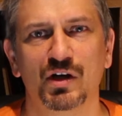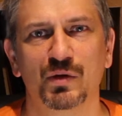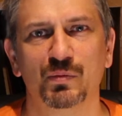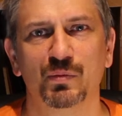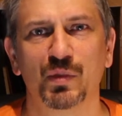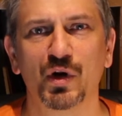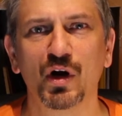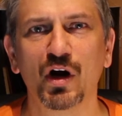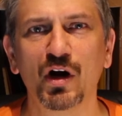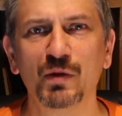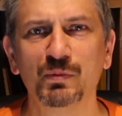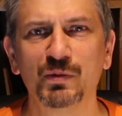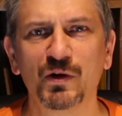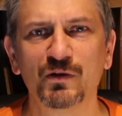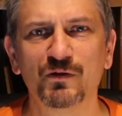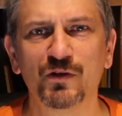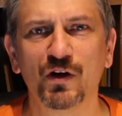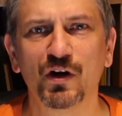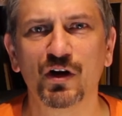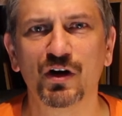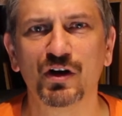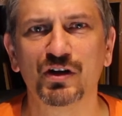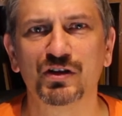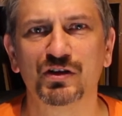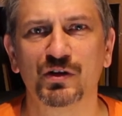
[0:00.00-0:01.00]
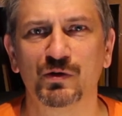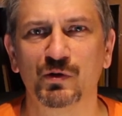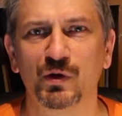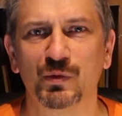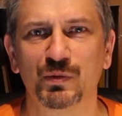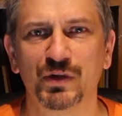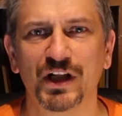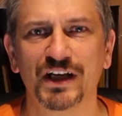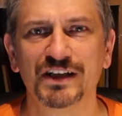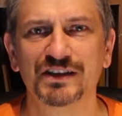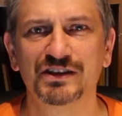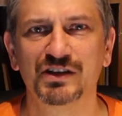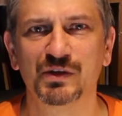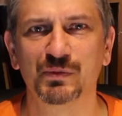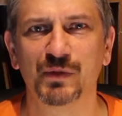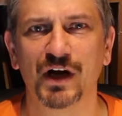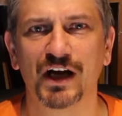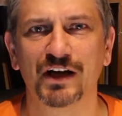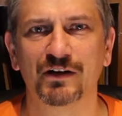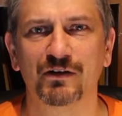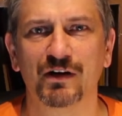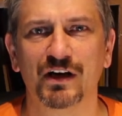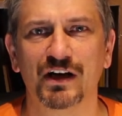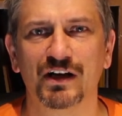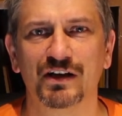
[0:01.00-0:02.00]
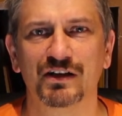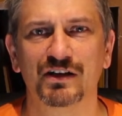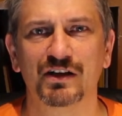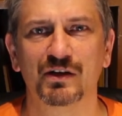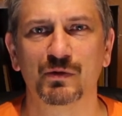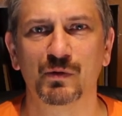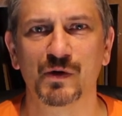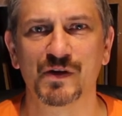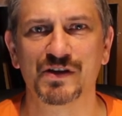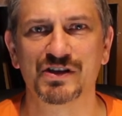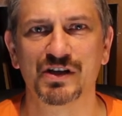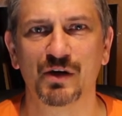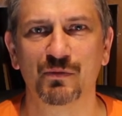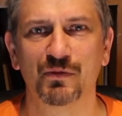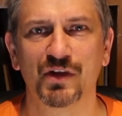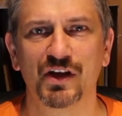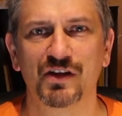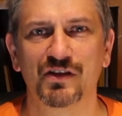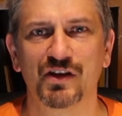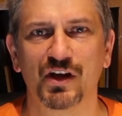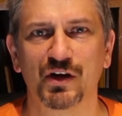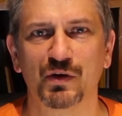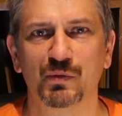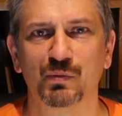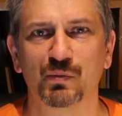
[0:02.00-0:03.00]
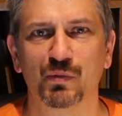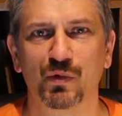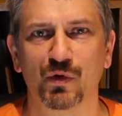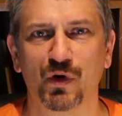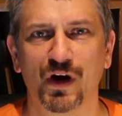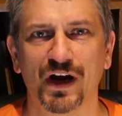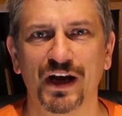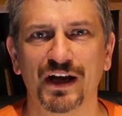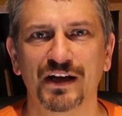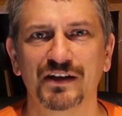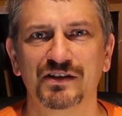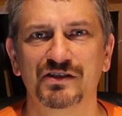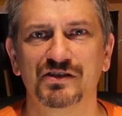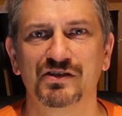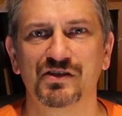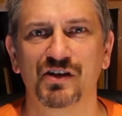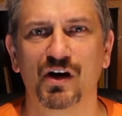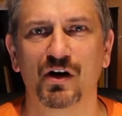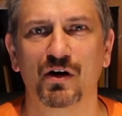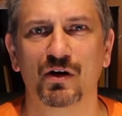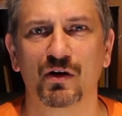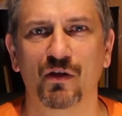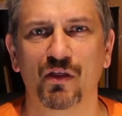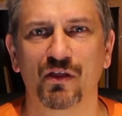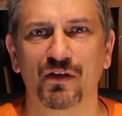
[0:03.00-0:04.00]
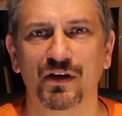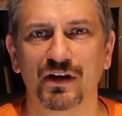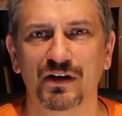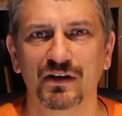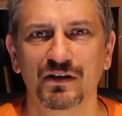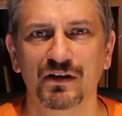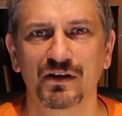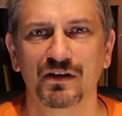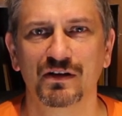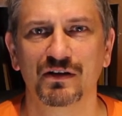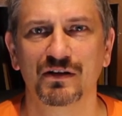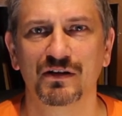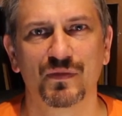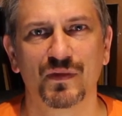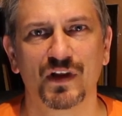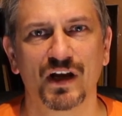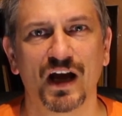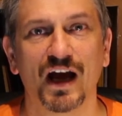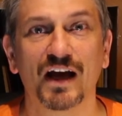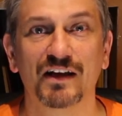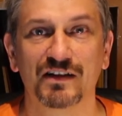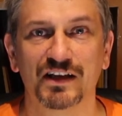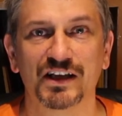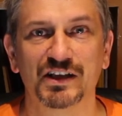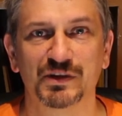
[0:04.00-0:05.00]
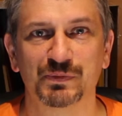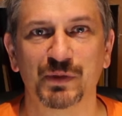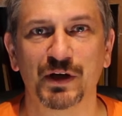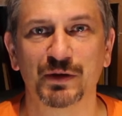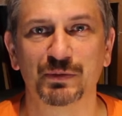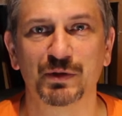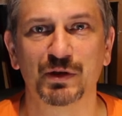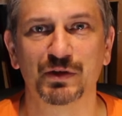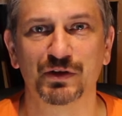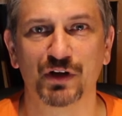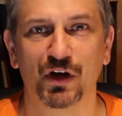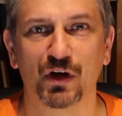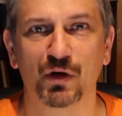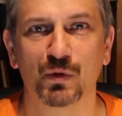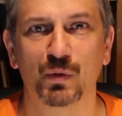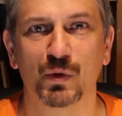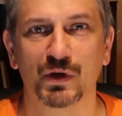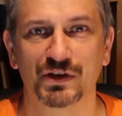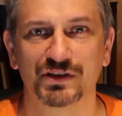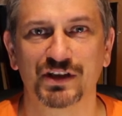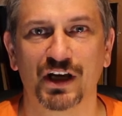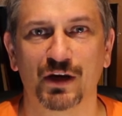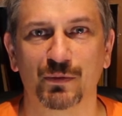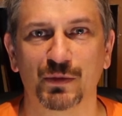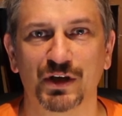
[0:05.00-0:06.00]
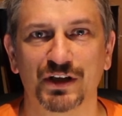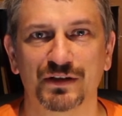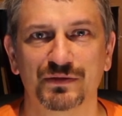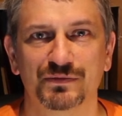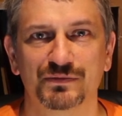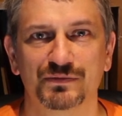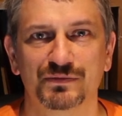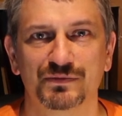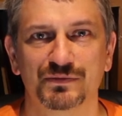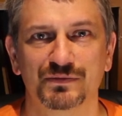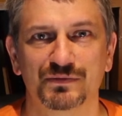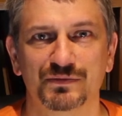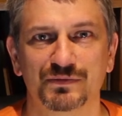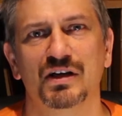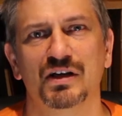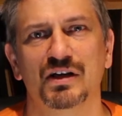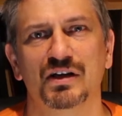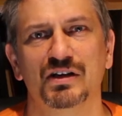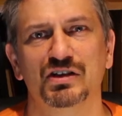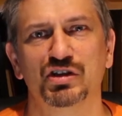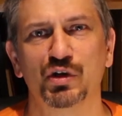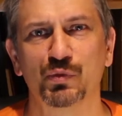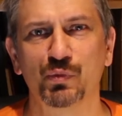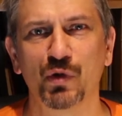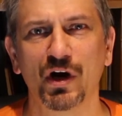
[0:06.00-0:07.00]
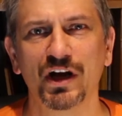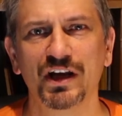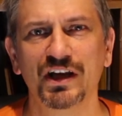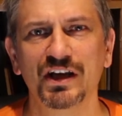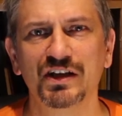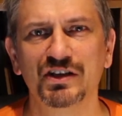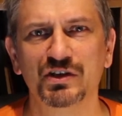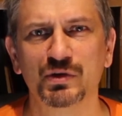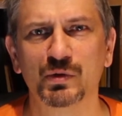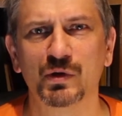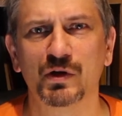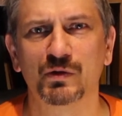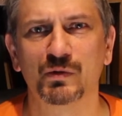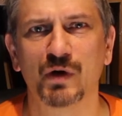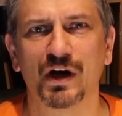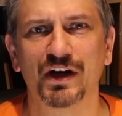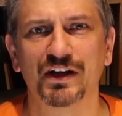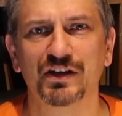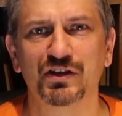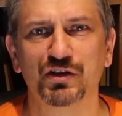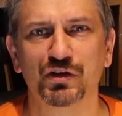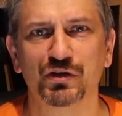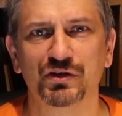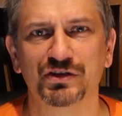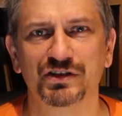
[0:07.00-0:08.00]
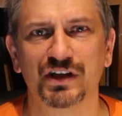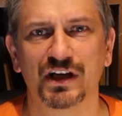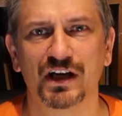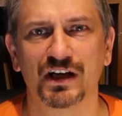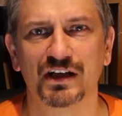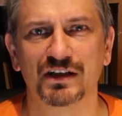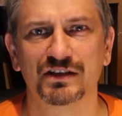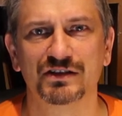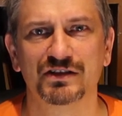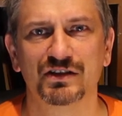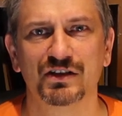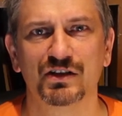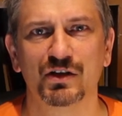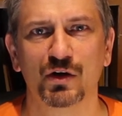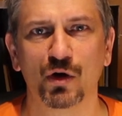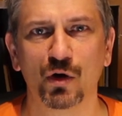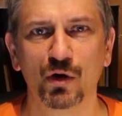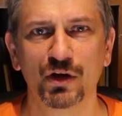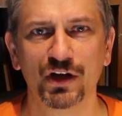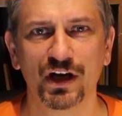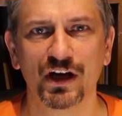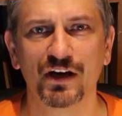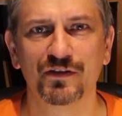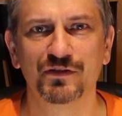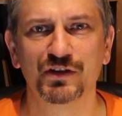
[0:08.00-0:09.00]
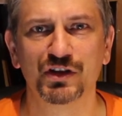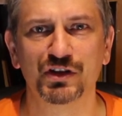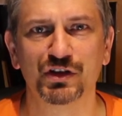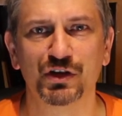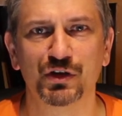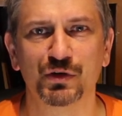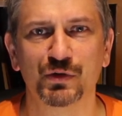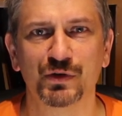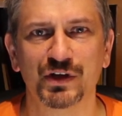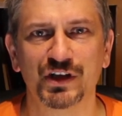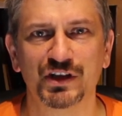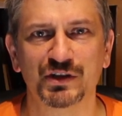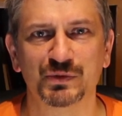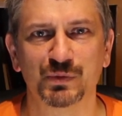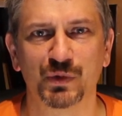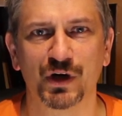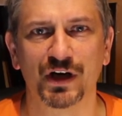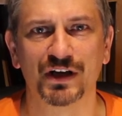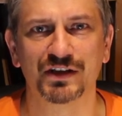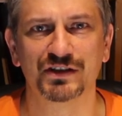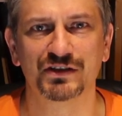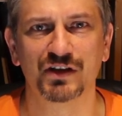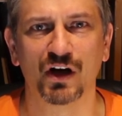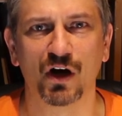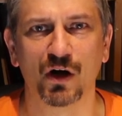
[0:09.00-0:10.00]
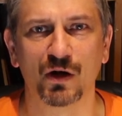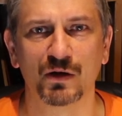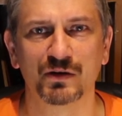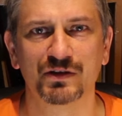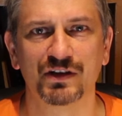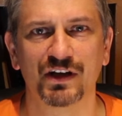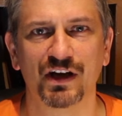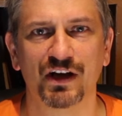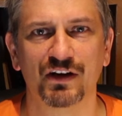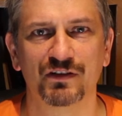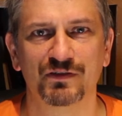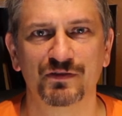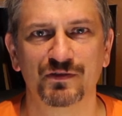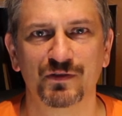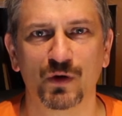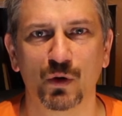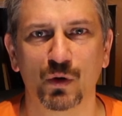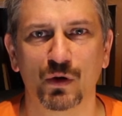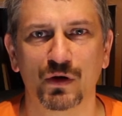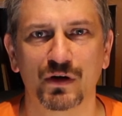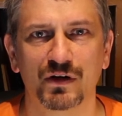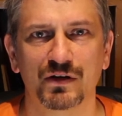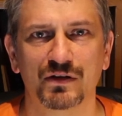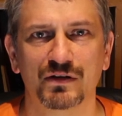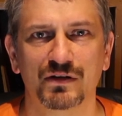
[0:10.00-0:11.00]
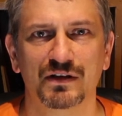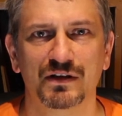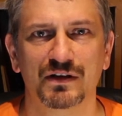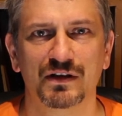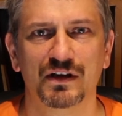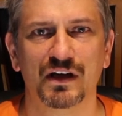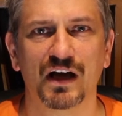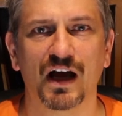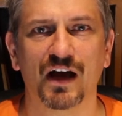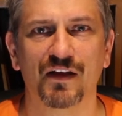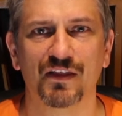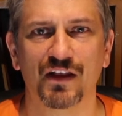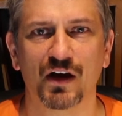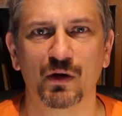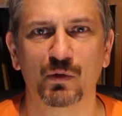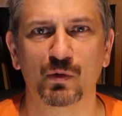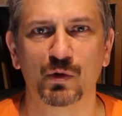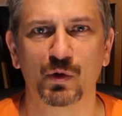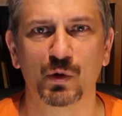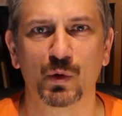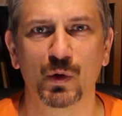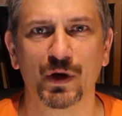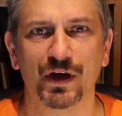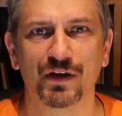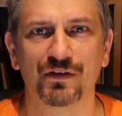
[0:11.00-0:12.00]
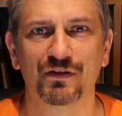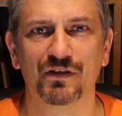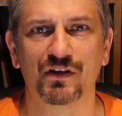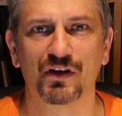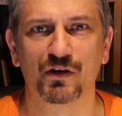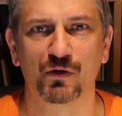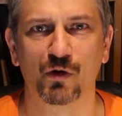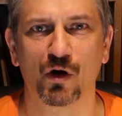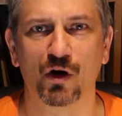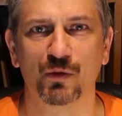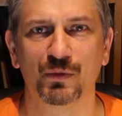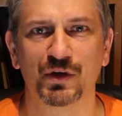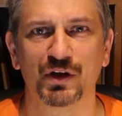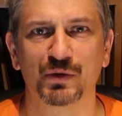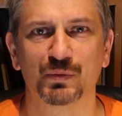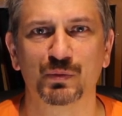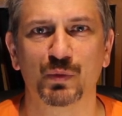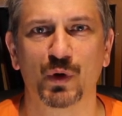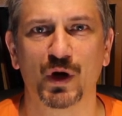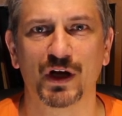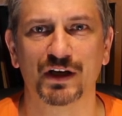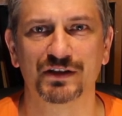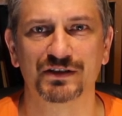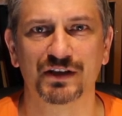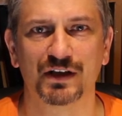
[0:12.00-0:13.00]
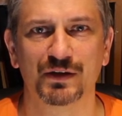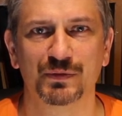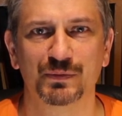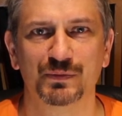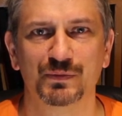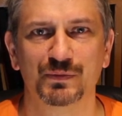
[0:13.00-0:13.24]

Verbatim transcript: But I prefer to replace the background with something that brands the whole thing and lets people know what's coming. To break into a running newscast, all you have to do is press Alt F four, and that will quit the Chromium browser.